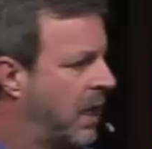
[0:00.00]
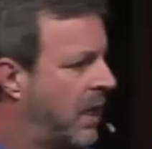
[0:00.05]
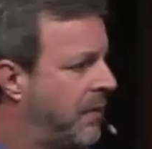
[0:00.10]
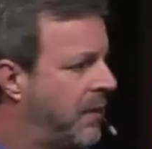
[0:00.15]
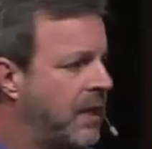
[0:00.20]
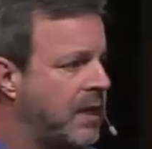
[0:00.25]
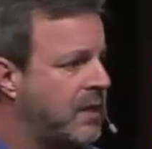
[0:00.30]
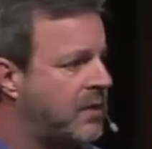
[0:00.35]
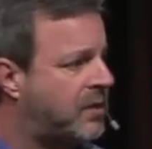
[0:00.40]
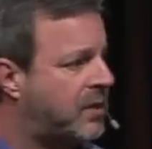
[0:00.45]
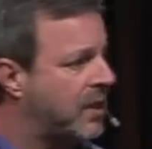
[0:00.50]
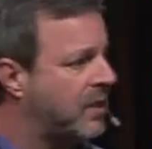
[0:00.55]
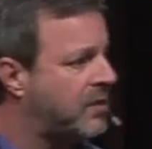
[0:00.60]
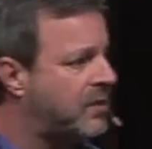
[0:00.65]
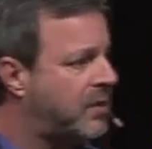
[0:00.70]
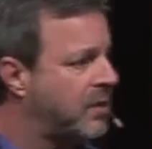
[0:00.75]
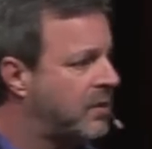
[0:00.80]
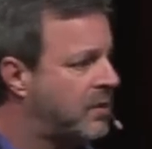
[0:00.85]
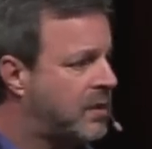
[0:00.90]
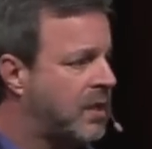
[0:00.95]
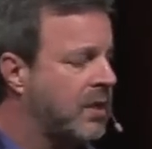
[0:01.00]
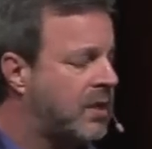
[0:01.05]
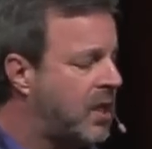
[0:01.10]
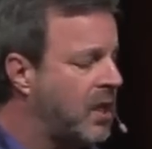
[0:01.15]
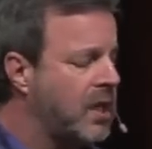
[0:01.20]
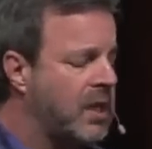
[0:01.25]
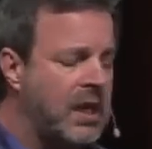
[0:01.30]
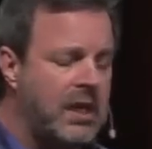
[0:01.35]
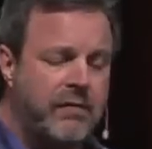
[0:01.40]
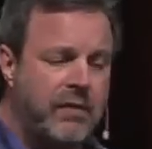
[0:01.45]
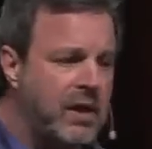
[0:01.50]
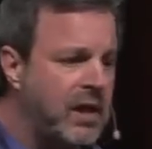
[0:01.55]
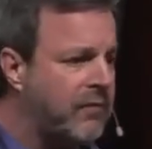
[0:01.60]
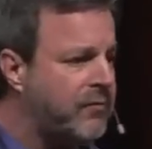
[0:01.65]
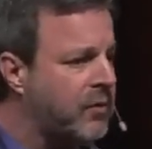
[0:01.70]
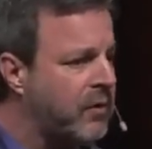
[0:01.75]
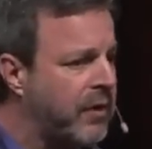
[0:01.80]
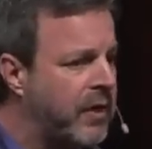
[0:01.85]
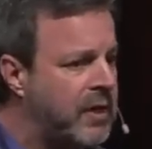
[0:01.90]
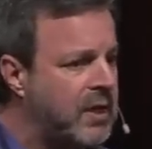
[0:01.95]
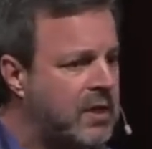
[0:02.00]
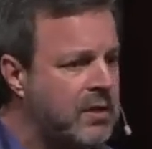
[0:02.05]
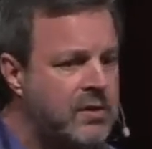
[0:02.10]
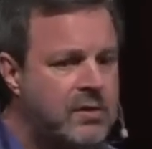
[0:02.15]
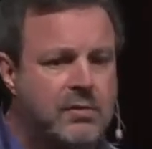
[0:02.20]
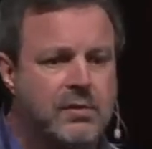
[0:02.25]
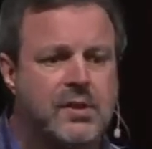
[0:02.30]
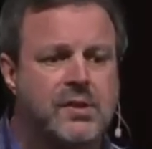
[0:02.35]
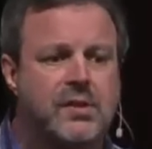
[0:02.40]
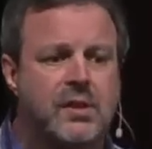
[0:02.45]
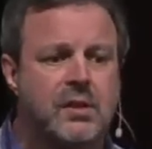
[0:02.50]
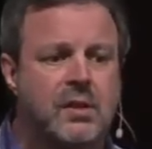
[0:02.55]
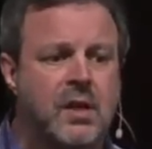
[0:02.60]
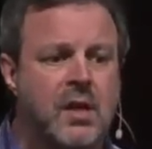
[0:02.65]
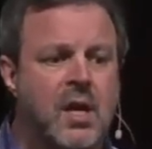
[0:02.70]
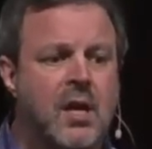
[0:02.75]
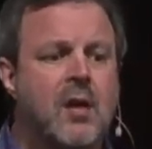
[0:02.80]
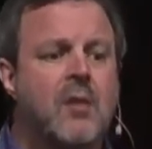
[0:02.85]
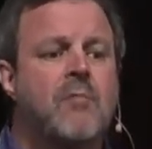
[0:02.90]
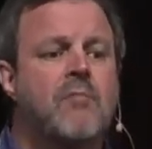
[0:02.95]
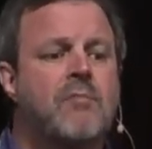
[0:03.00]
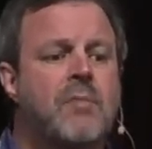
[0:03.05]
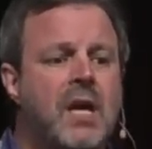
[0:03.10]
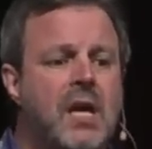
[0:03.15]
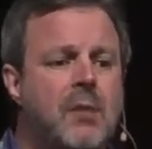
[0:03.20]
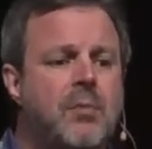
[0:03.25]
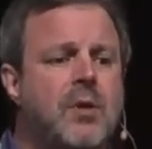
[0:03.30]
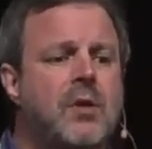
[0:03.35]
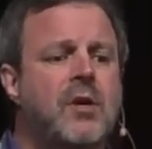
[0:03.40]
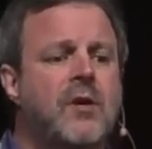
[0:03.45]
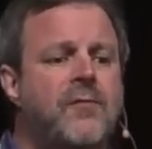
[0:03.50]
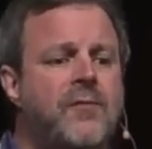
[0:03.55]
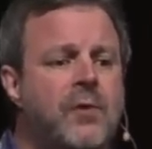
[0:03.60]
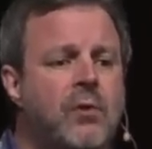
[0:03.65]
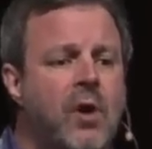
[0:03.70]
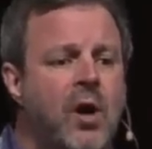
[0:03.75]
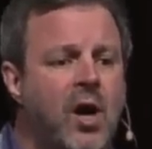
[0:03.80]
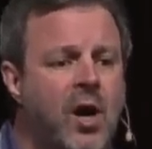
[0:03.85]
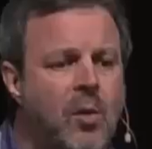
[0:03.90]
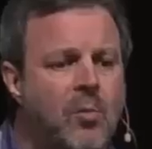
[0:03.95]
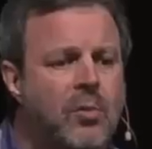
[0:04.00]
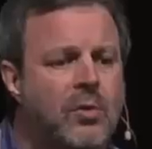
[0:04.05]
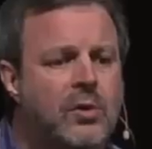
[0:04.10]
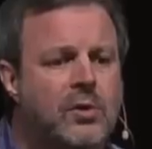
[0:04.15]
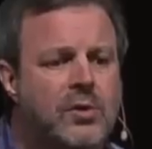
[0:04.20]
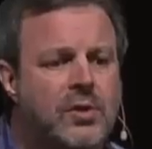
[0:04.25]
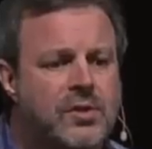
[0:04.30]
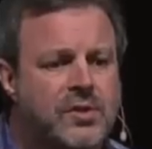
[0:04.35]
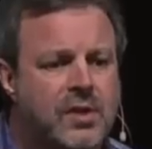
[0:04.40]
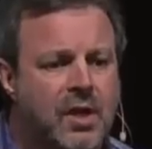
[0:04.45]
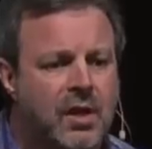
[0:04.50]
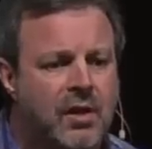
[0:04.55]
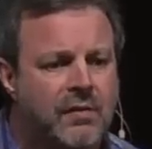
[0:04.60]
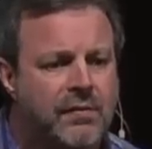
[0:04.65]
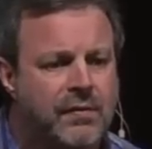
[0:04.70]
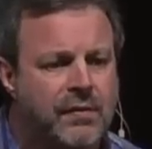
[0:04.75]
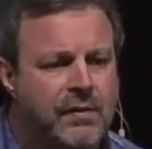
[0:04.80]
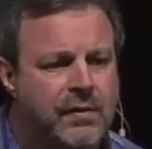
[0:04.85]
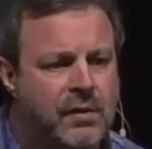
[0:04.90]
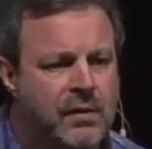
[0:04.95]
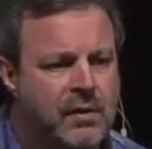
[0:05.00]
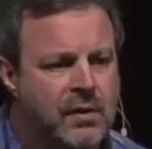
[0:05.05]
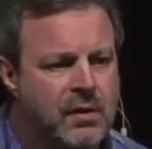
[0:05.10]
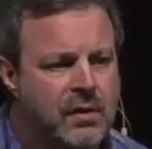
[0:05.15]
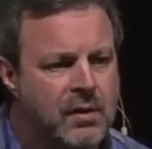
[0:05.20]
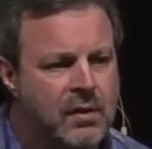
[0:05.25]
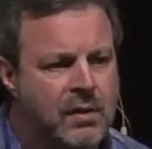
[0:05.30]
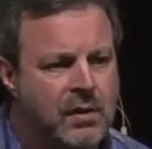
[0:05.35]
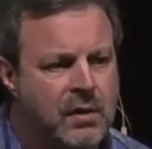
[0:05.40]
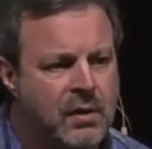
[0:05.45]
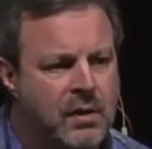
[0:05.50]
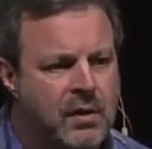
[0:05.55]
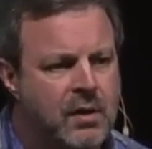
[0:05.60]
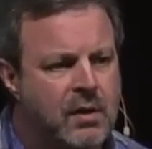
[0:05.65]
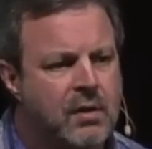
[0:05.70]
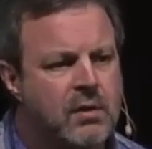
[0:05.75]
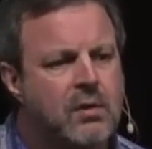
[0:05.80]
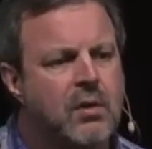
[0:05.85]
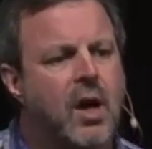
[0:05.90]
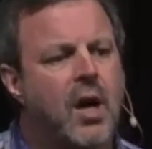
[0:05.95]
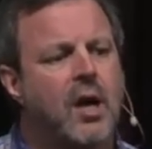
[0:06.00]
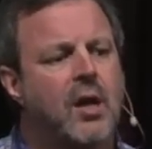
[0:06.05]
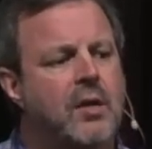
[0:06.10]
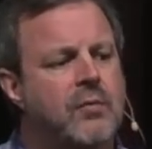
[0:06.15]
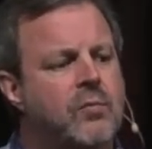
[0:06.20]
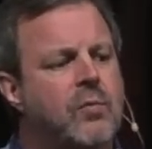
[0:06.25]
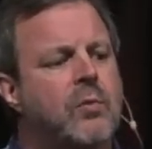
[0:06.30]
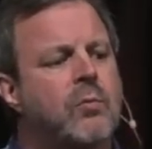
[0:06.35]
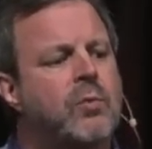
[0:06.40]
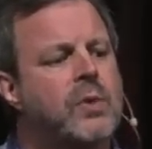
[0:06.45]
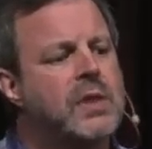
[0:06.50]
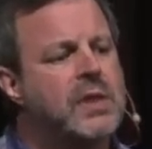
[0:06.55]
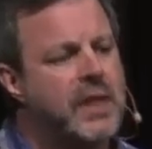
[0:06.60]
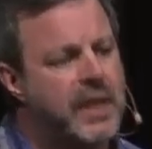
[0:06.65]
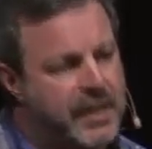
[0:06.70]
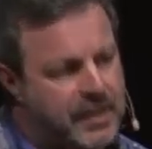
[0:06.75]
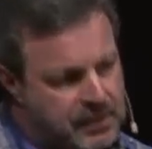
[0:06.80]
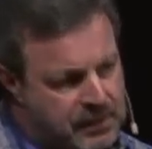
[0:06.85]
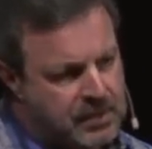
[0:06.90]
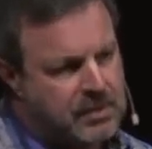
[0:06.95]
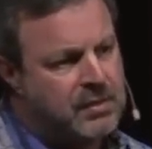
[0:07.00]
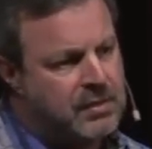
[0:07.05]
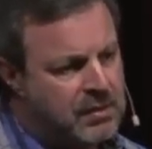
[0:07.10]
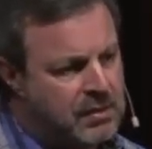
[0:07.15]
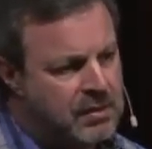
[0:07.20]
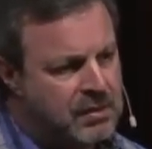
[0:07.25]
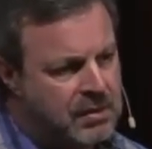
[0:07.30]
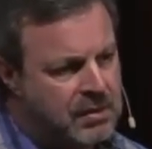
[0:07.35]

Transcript: And then he says to the king, even after all that, he goes, Listen, maybe if you humble yourself, God will relent.